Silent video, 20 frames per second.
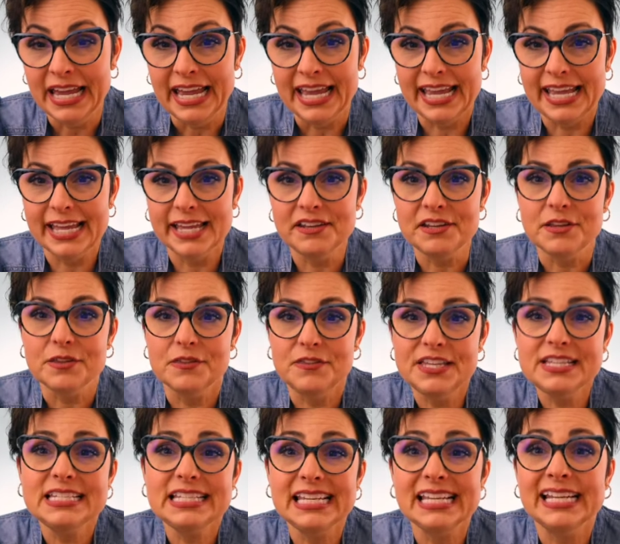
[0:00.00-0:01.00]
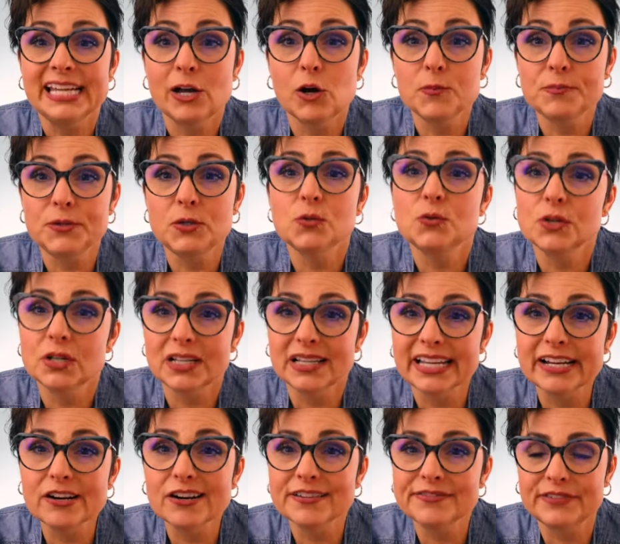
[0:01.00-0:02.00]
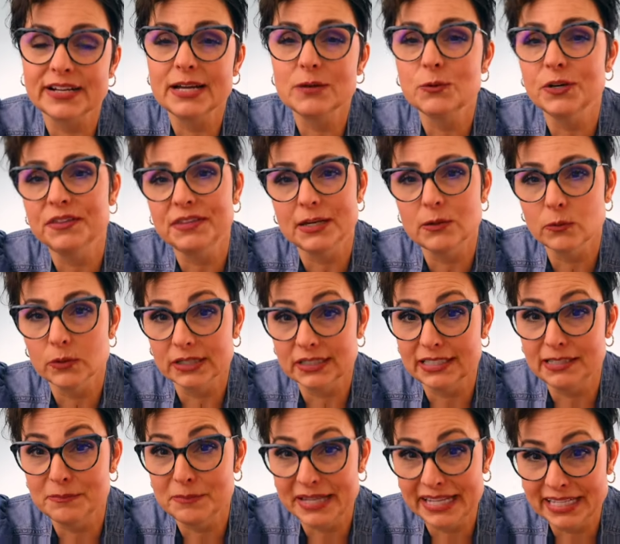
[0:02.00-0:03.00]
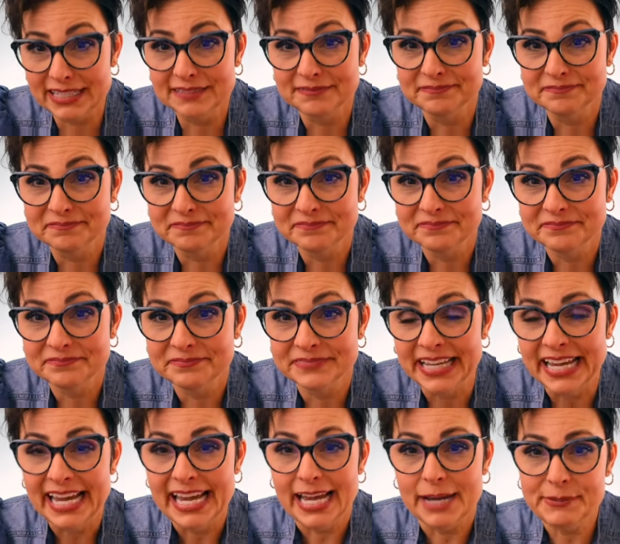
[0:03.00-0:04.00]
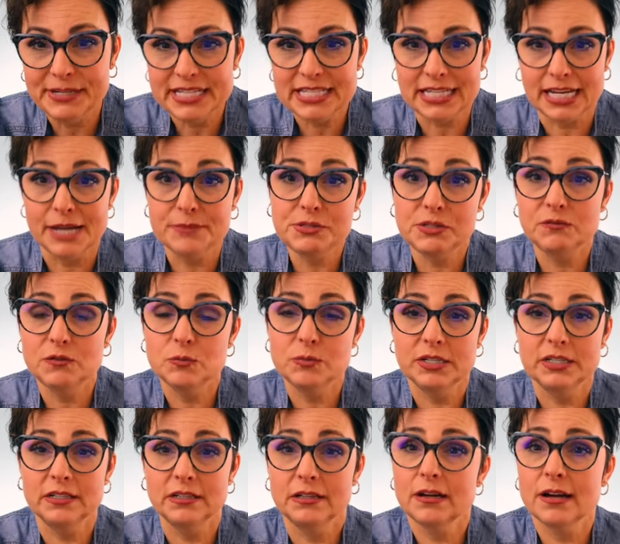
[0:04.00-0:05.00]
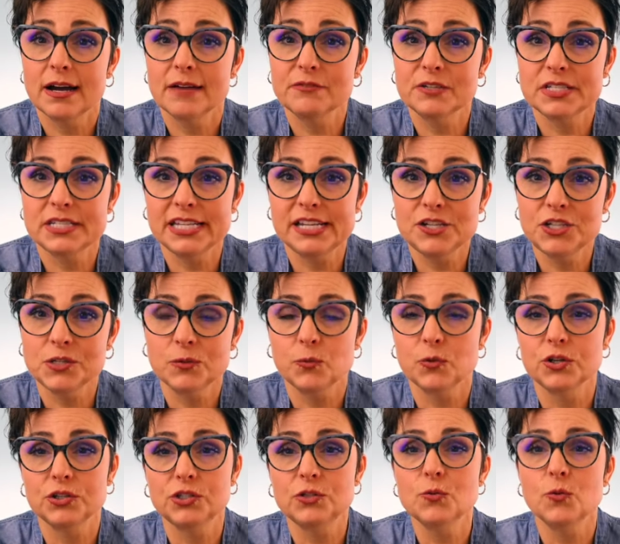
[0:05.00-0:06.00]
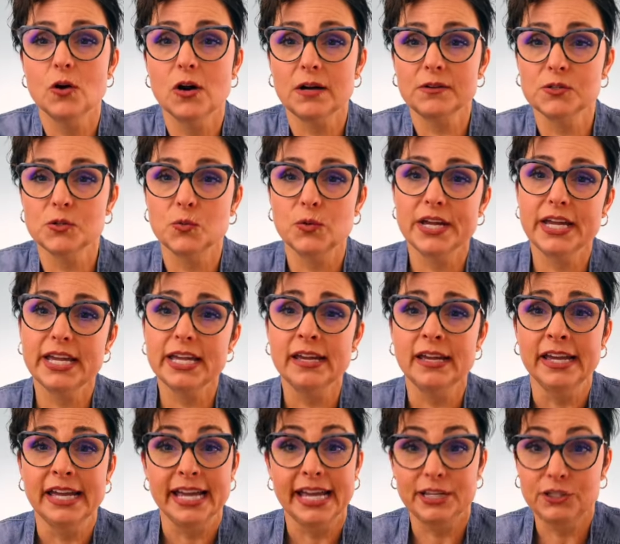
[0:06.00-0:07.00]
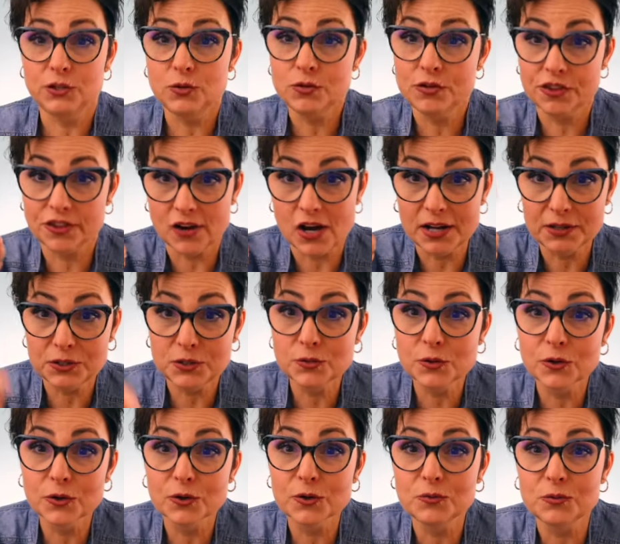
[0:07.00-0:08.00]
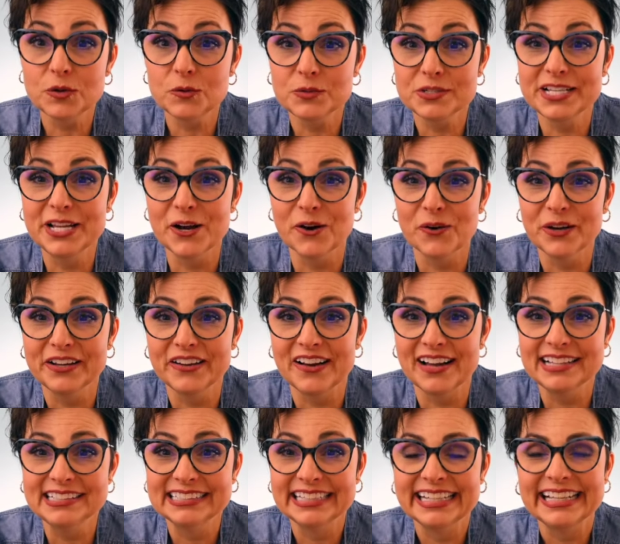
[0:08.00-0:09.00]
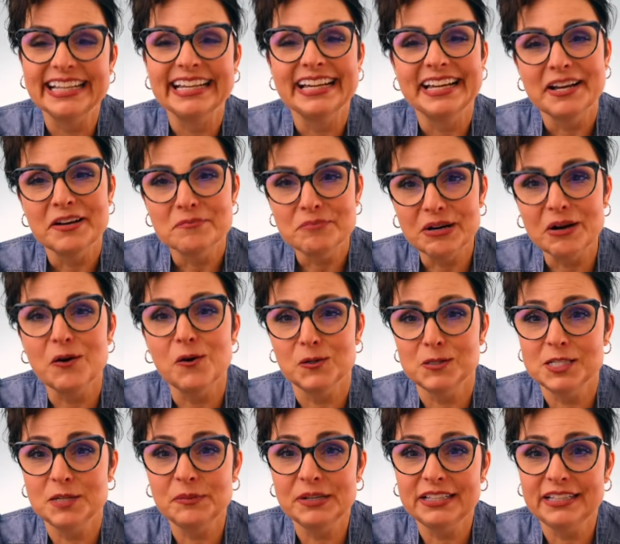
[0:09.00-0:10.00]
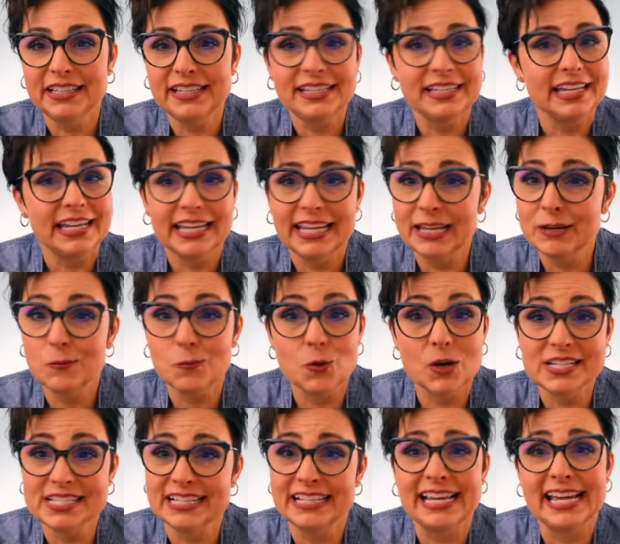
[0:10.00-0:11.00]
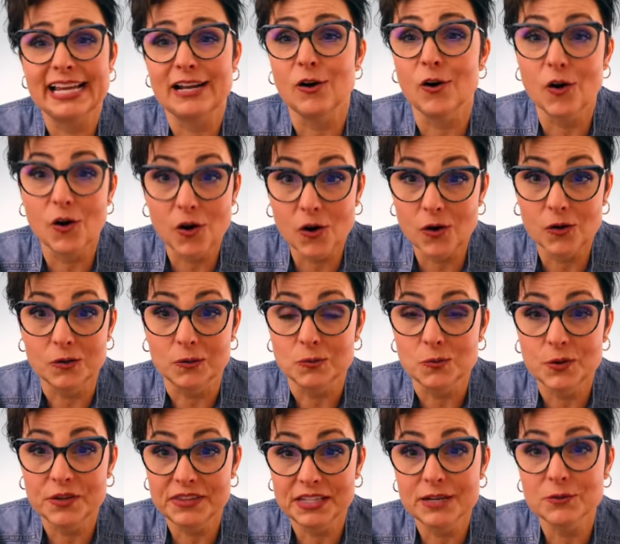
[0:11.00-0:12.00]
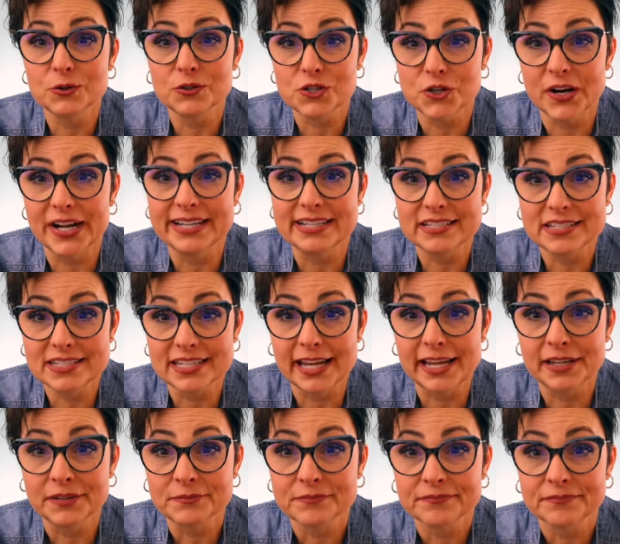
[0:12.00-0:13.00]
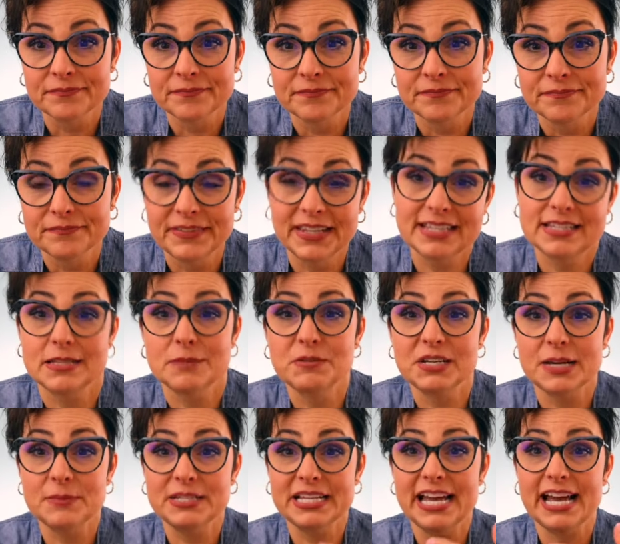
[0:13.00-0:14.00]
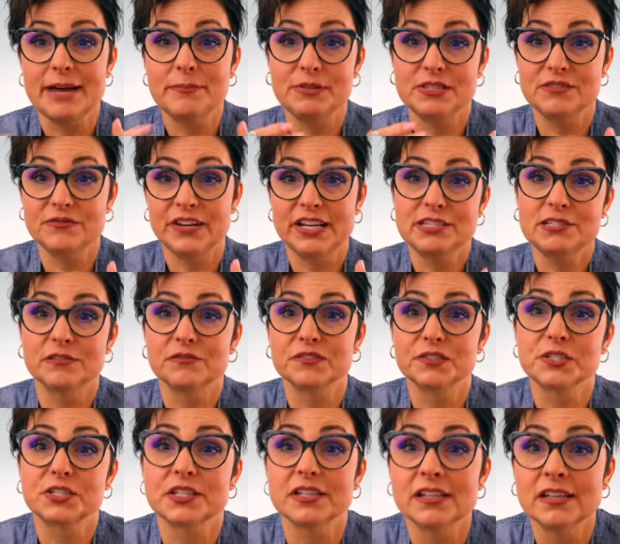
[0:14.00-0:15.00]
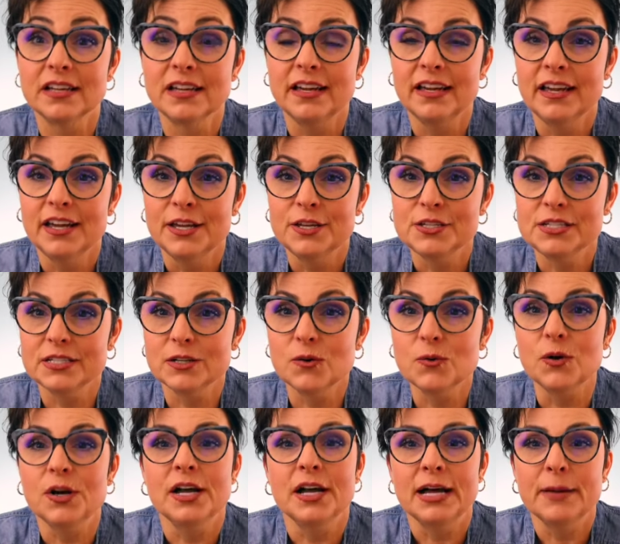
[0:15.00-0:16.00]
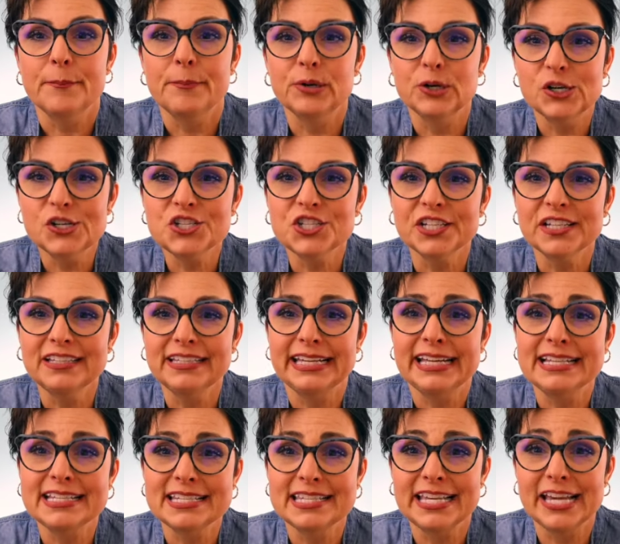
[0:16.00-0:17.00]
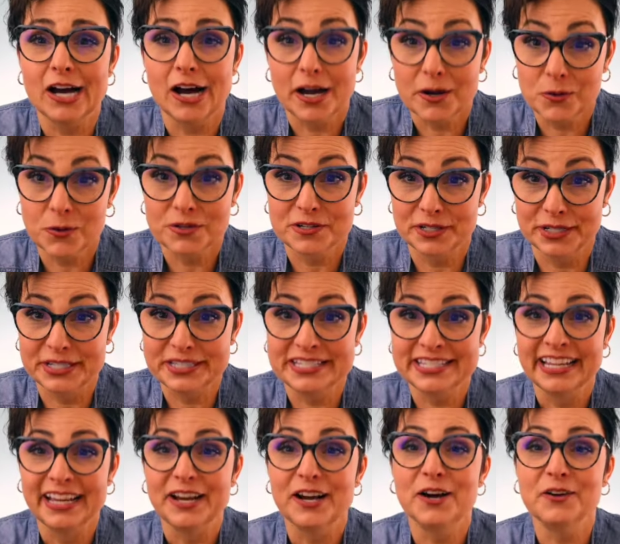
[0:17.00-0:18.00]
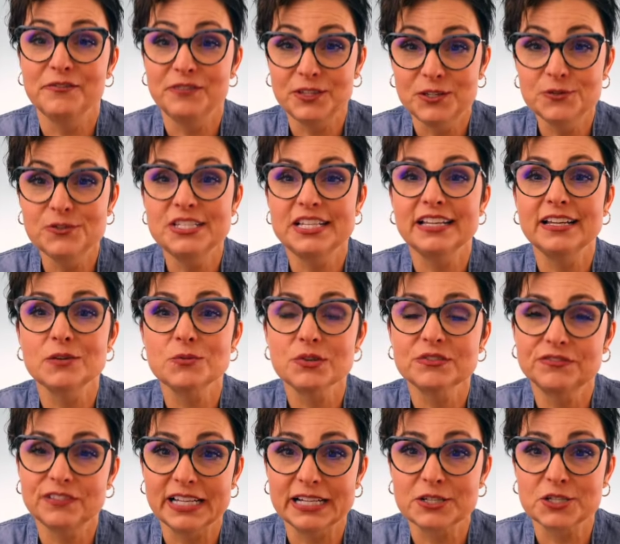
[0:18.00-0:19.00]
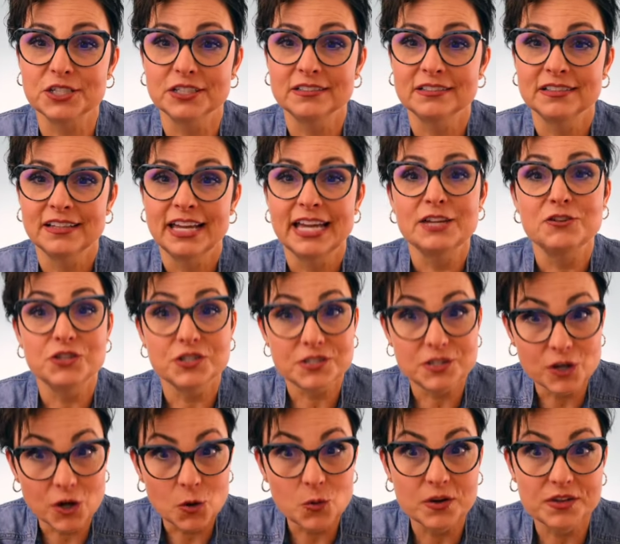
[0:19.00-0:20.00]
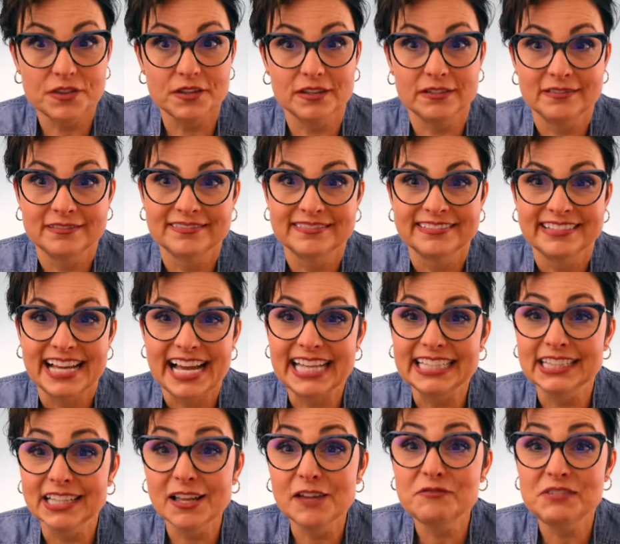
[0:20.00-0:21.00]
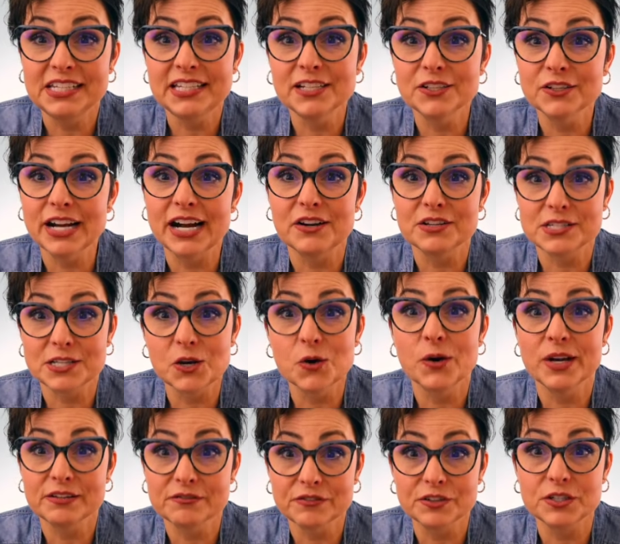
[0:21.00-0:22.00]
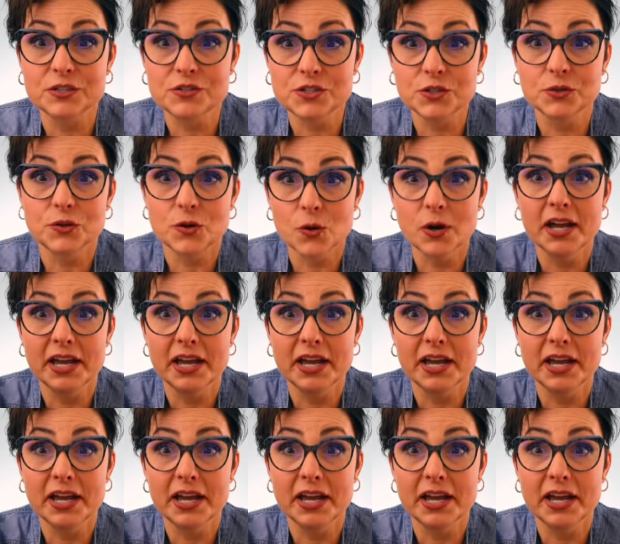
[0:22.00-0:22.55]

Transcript: And this can help you clarify what they really mean. How many times have you been in a conversation where you walked away and you thought you heard what was going on, but ultimately it wasn't at all what they were trying to say? And sometimes that happens vice versa. So Push against the awkwardness of using a reflection. Just go with it. I'd love to hear how it's going for you too. Go